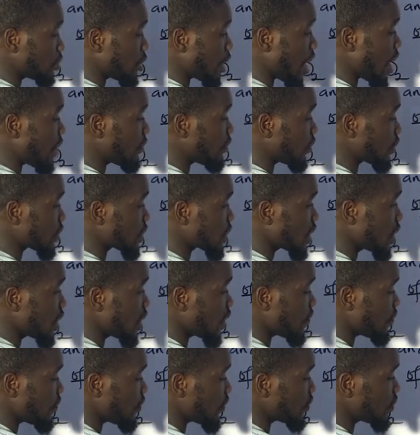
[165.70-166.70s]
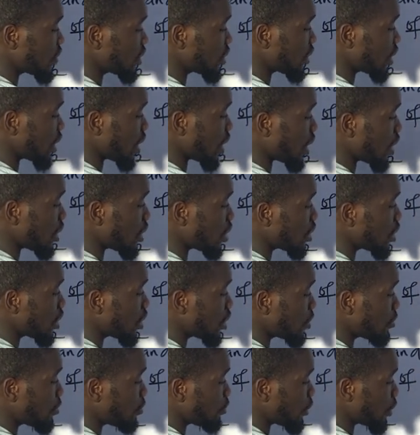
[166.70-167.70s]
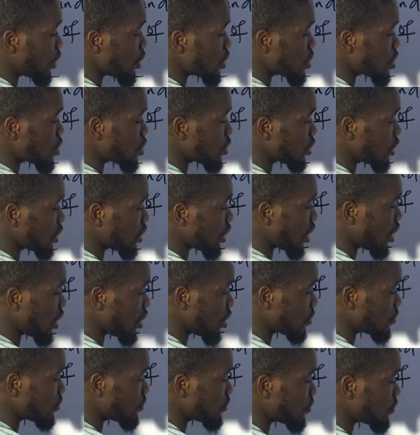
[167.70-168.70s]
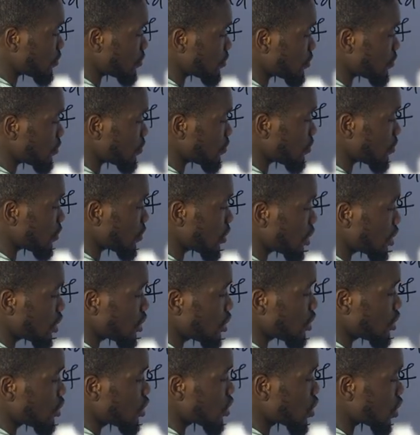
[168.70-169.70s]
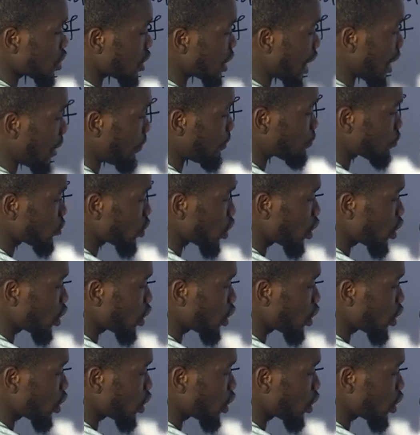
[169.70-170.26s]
we have what? 53.23. So now,